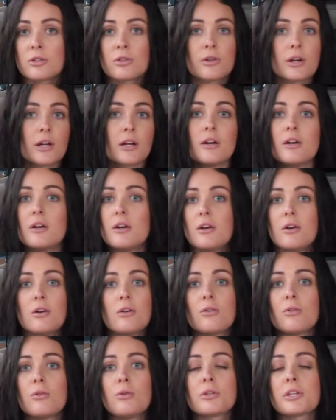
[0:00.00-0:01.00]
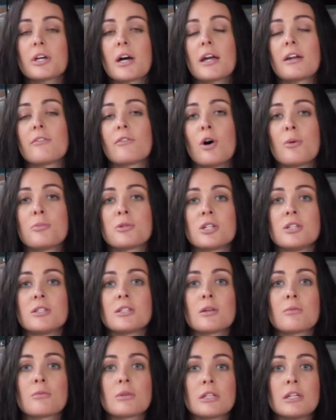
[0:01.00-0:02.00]
touring, all the kind of options.
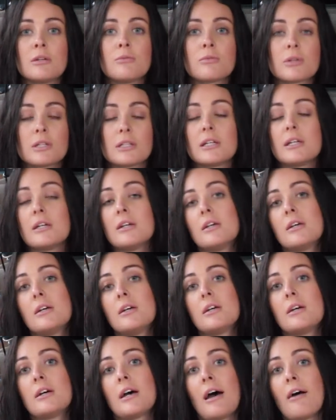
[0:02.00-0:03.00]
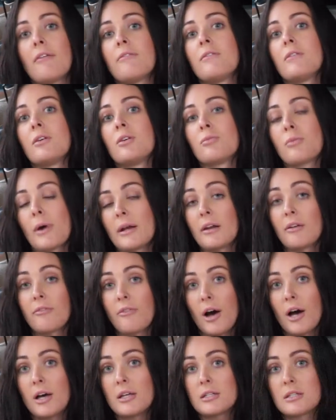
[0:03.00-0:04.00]
They really, really have great
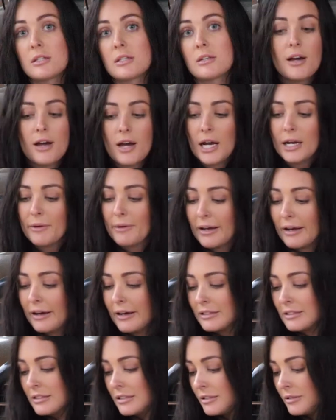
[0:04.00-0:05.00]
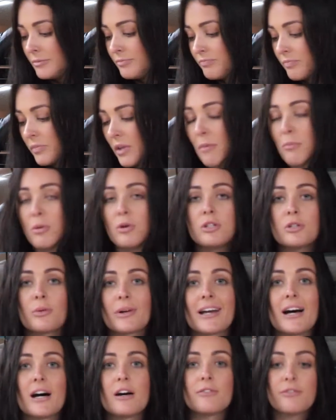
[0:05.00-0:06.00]
advice. Anyway, guys, I bored you
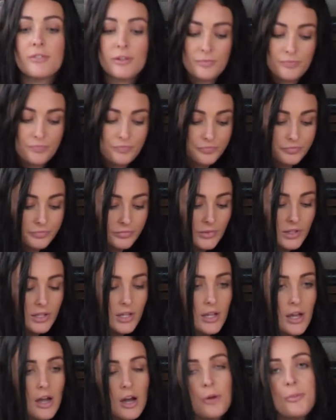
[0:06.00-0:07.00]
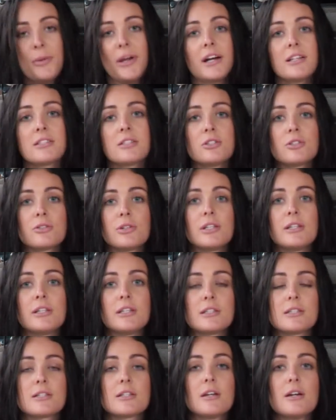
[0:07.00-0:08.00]
enough. Hope you guys enjoyed
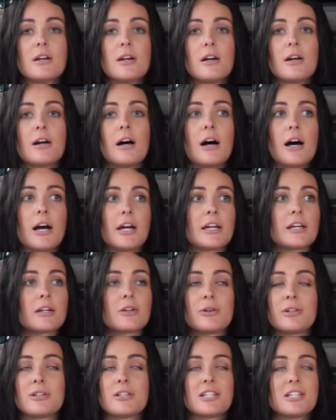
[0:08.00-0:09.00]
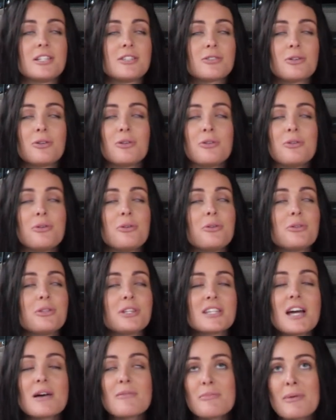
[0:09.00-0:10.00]
this. I get questions all the
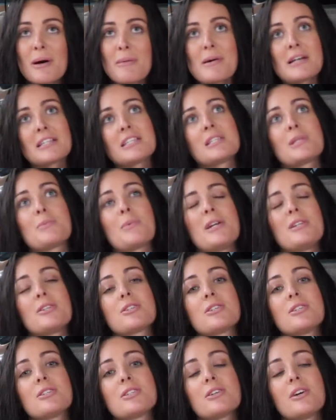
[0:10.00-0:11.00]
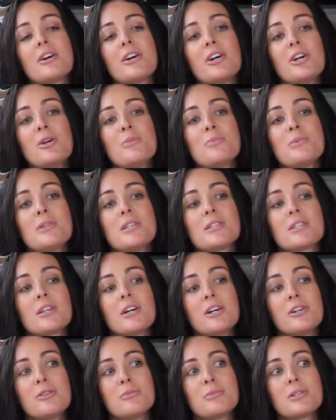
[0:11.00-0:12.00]
time about my suspension, so I hope this
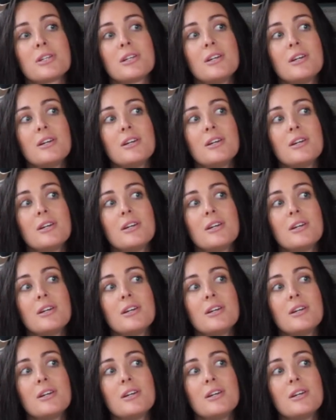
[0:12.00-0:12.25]
helped